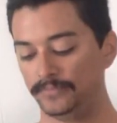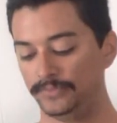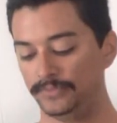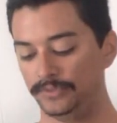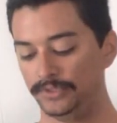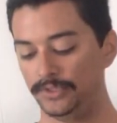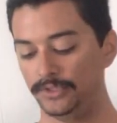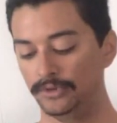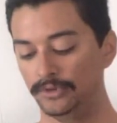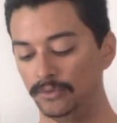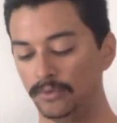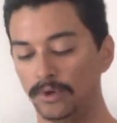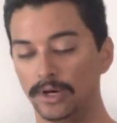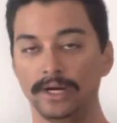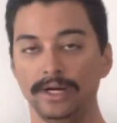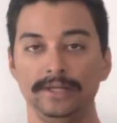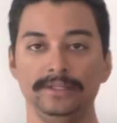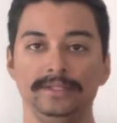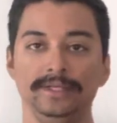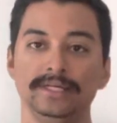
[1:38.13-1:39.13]
you're
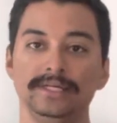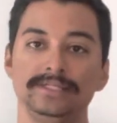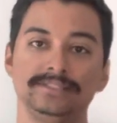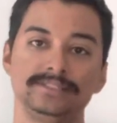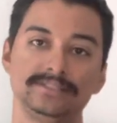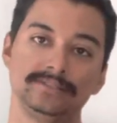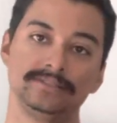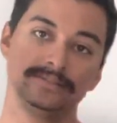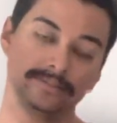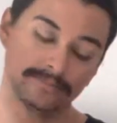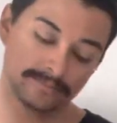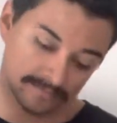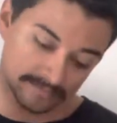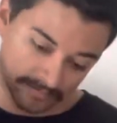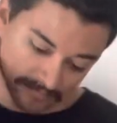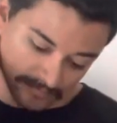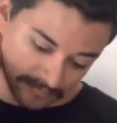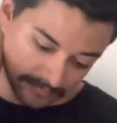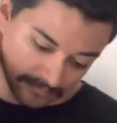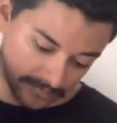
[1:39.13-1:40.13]
wearing this,
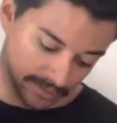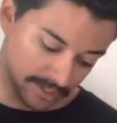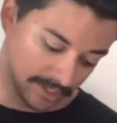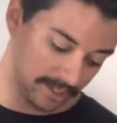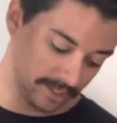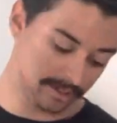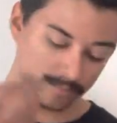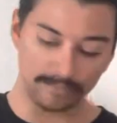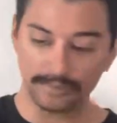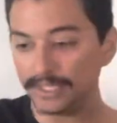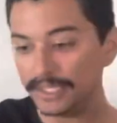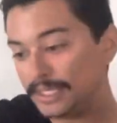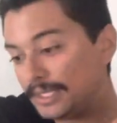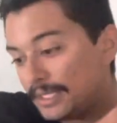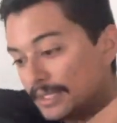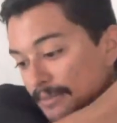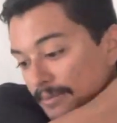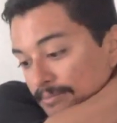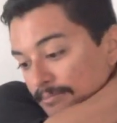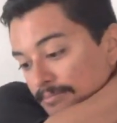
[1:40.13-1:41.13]
you're gonna
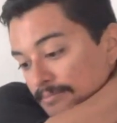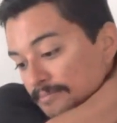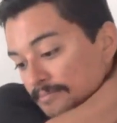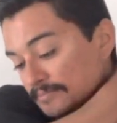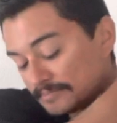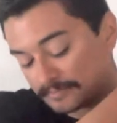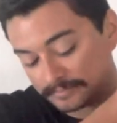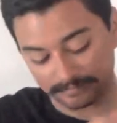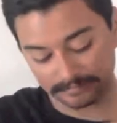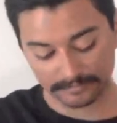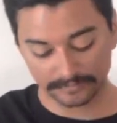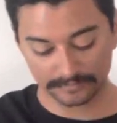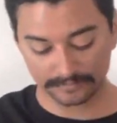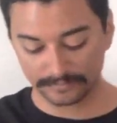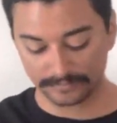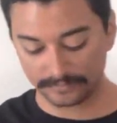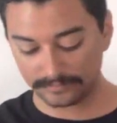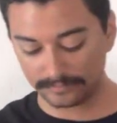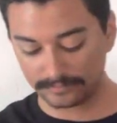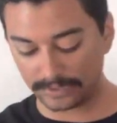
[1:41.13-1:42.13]
be
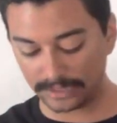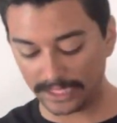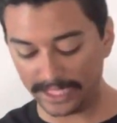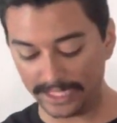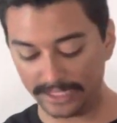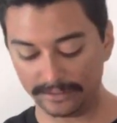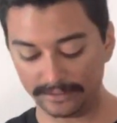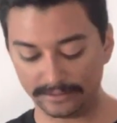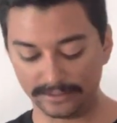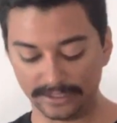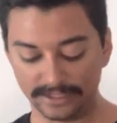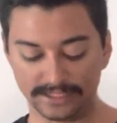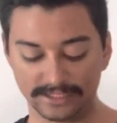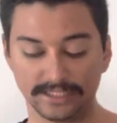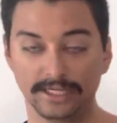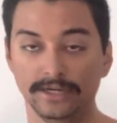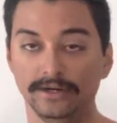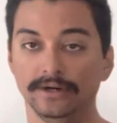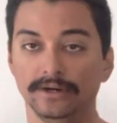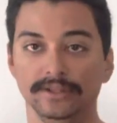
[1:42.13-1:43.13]
like the
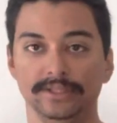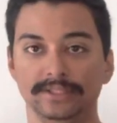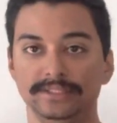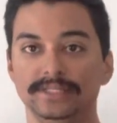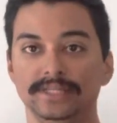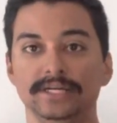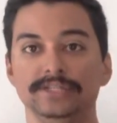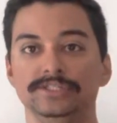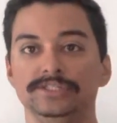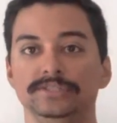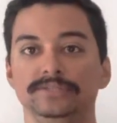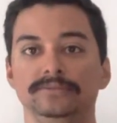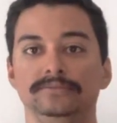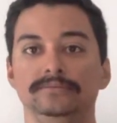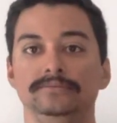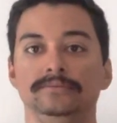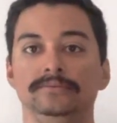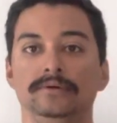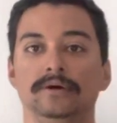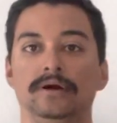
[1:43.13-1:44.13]
center of the attention.
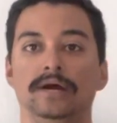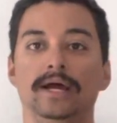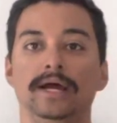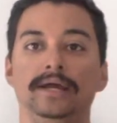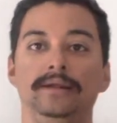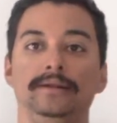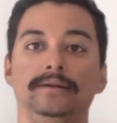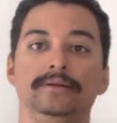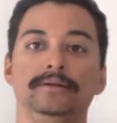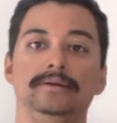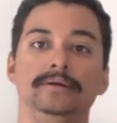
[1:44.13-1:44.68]
All right,